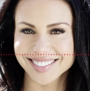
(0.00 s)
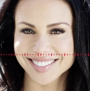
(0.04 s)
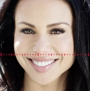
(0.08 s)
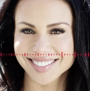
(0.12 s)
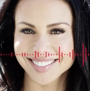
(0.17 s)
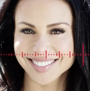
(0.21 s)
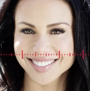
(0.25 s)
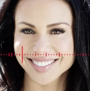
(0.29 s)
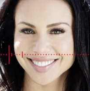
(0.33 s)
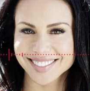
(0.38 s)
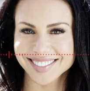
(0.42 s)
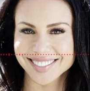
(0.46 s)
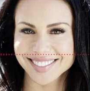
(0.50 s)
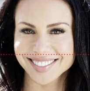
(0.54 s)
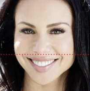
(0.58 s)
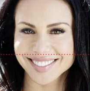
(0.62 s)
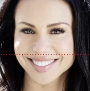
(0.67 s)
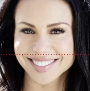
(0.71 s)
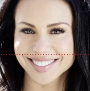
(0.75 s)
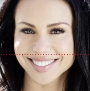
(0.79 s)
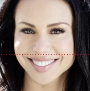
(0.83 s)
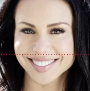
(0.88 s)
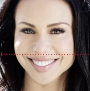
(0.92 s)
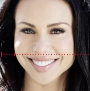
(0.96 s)
And
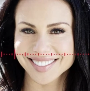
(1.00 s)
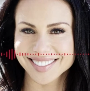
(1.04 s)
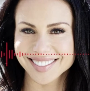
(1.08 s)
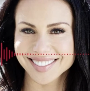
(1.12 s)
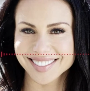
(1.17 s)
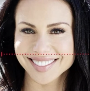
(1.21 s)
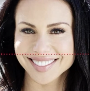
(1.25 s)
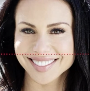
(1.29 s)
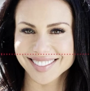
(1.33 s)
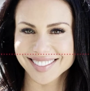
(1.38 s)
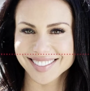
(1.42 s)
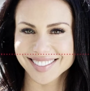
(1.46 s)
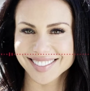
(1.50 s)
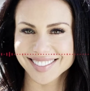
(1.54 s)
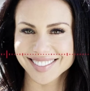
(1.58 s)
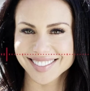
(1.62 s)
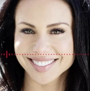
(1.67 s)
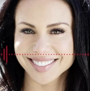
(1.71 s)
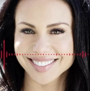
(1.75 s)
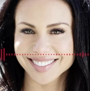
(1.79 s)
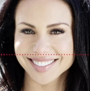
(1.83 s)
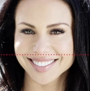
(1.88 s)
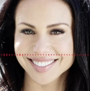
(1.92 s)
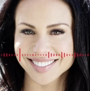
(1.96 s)
it came
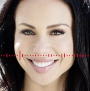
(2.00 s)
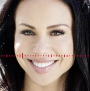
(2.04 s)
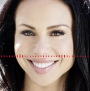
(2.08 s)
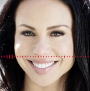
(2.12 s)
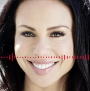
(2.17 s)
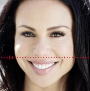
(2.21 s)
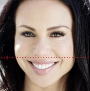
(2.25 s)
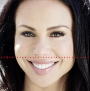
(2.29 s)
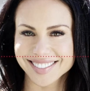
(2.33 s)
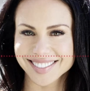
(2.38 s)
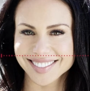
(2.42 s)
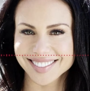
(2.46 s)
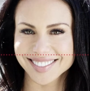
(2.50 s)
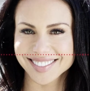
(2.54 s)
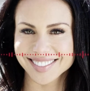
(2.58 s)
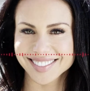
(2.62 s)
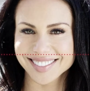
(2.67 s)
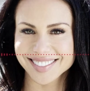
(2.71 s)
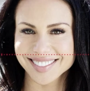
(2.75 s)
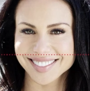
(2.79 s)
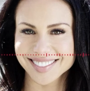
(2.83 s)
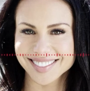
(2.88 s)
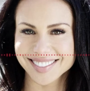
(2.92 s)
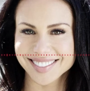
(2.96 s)
to the point where you just
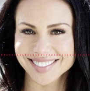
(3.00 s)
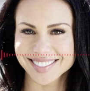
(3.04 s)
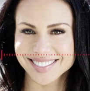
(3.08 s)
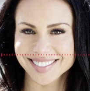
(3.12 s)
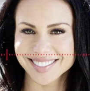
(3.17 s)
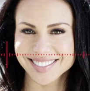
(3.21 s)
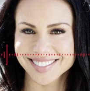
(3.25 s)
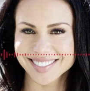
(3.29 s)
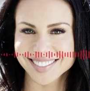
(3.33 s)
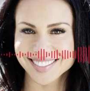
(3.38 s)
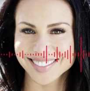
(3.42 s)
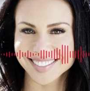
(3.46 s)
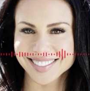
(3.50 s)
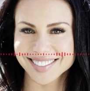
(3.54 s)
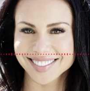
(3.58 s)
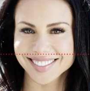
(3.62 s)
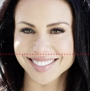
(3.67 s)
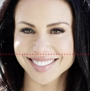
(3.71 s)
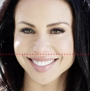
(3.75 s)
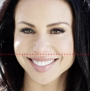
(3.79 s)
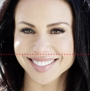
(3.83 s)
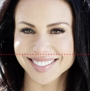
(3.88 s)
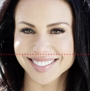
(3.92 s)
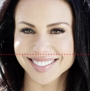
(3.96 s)
have to kind of figure it
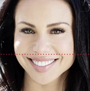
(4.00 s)
out.